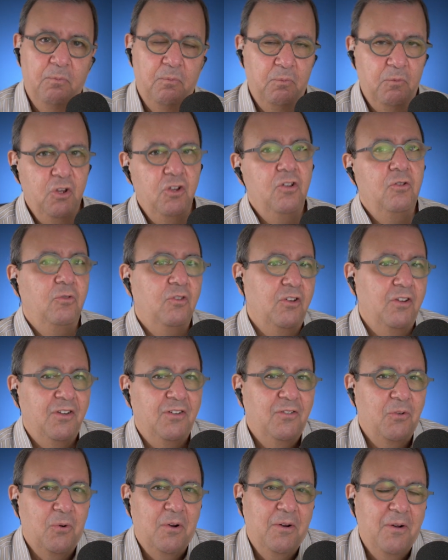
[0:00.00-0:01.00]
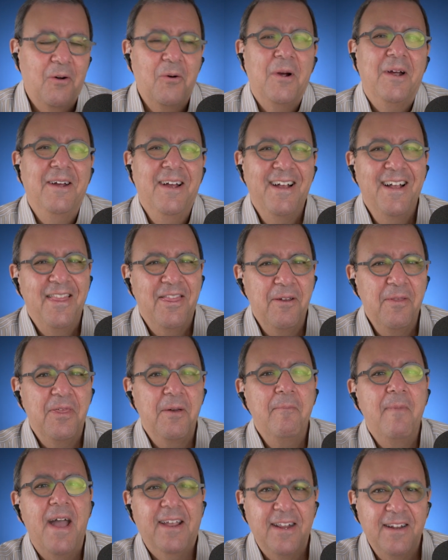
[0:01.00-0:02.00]
uses, or or the, the
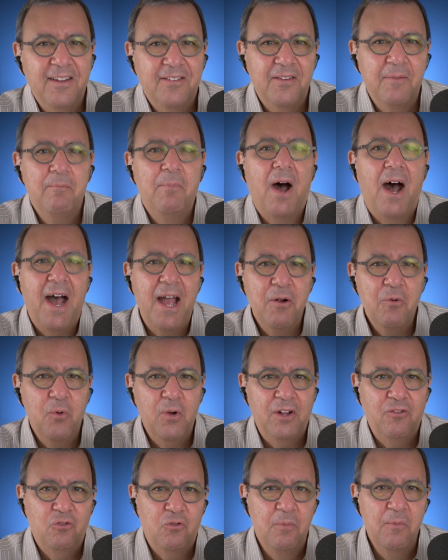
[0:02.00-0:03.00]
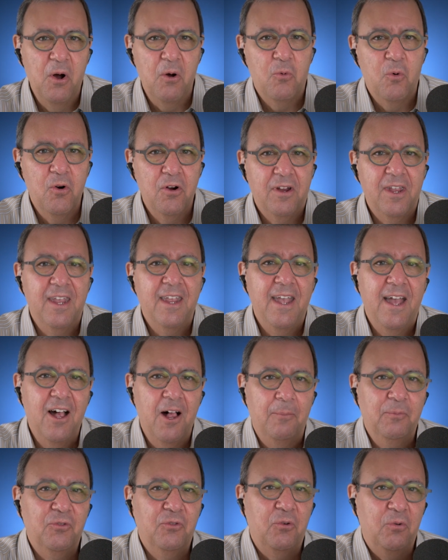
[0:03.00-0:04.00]
mechanism by which remote working
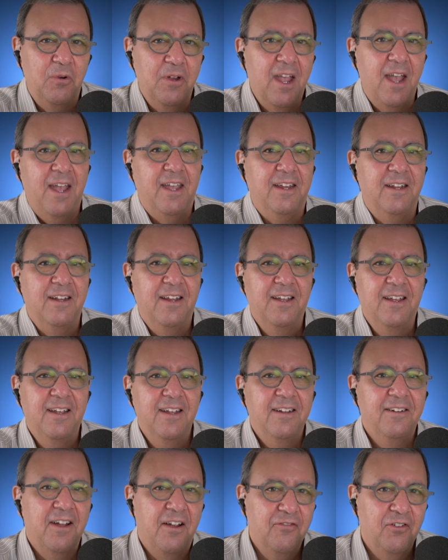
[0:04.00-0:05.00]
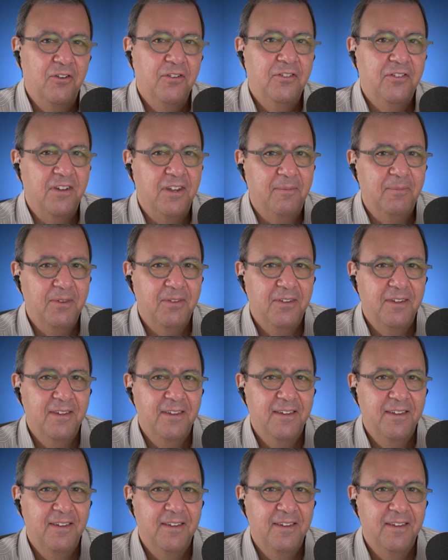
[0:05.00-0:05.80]
helps create diverse teams?